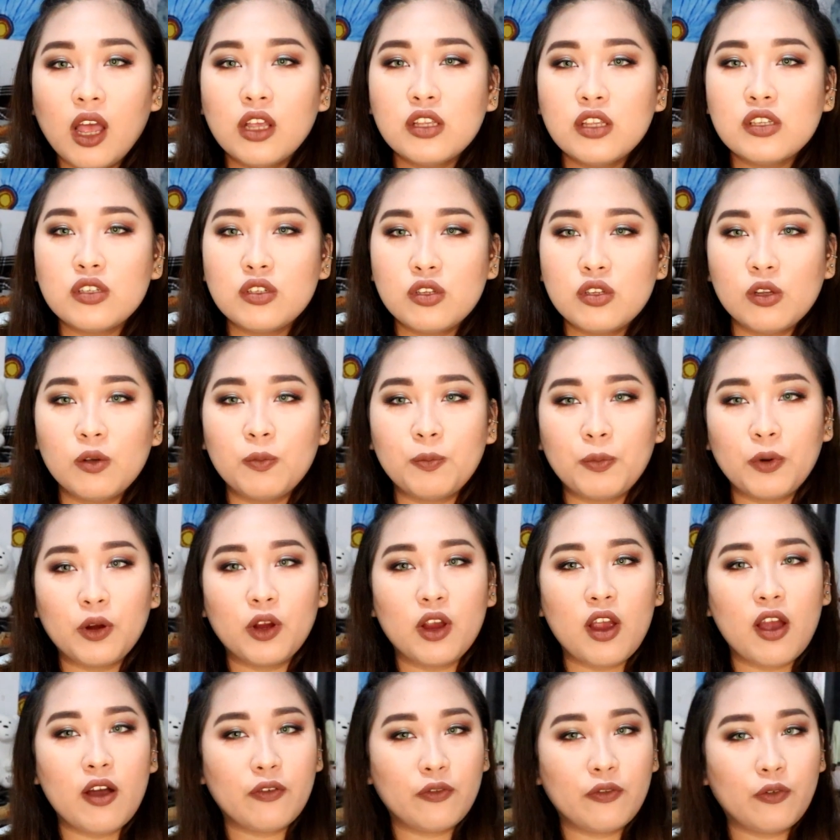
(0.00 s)
super
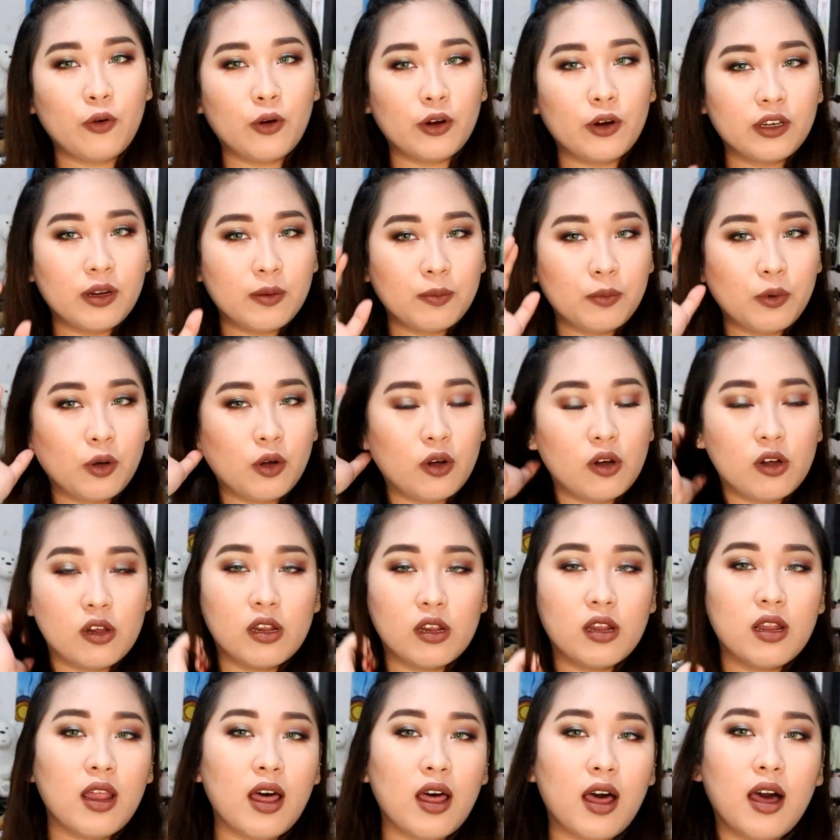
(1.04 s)

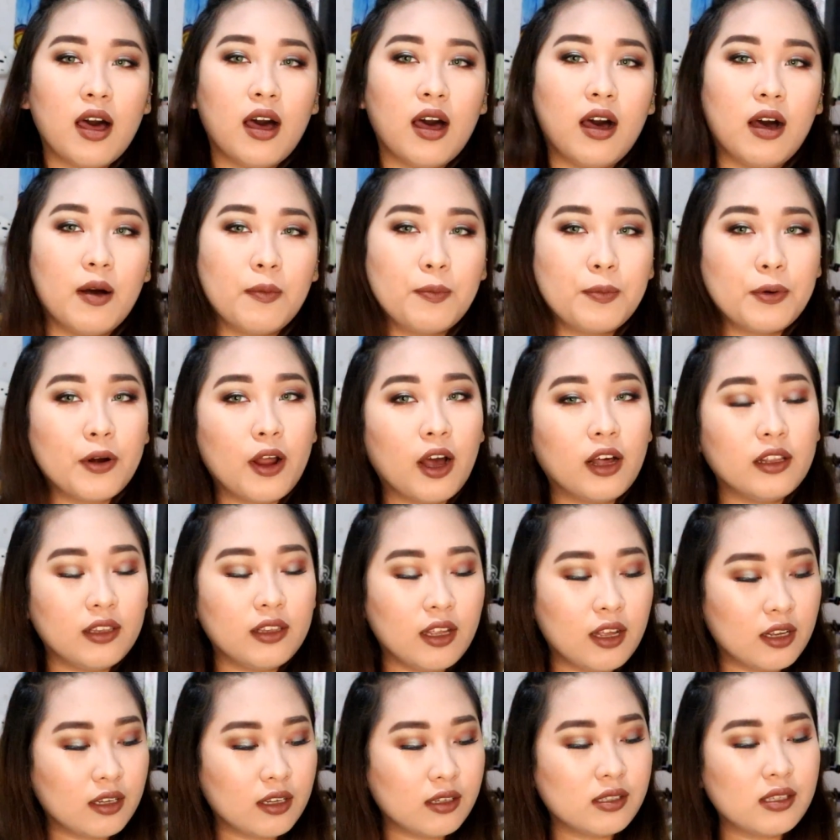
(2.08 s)
affordable
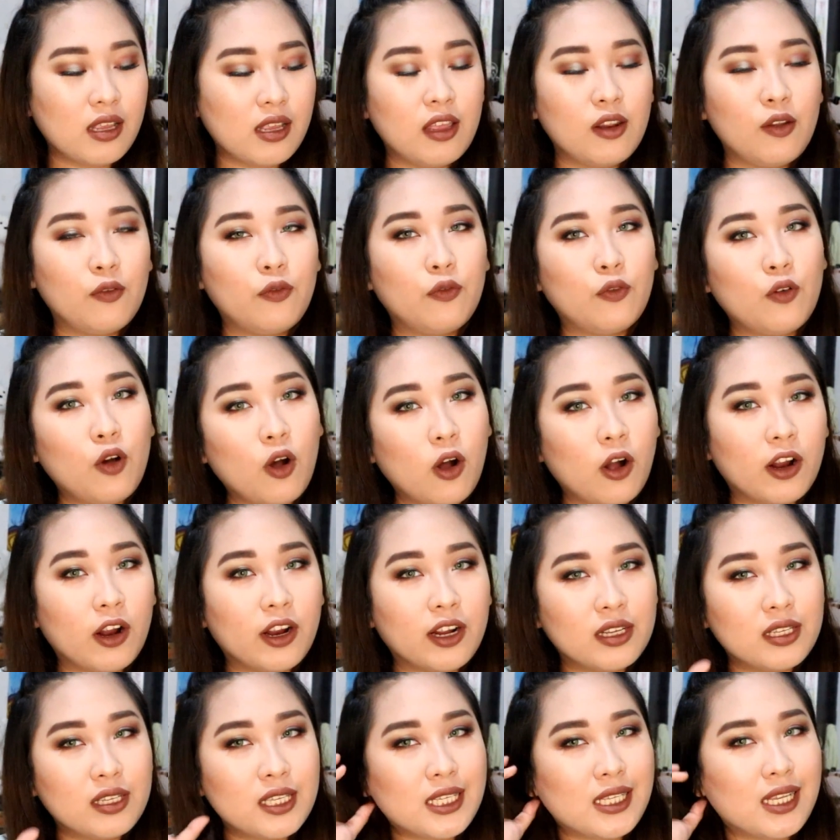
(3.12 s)
products, and of
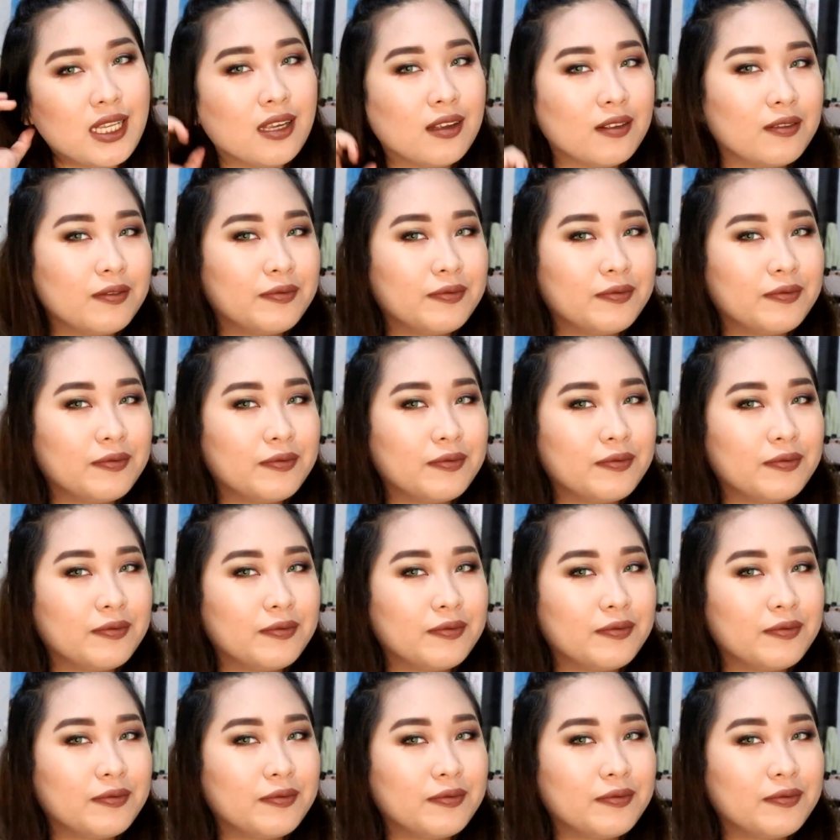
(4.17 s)
course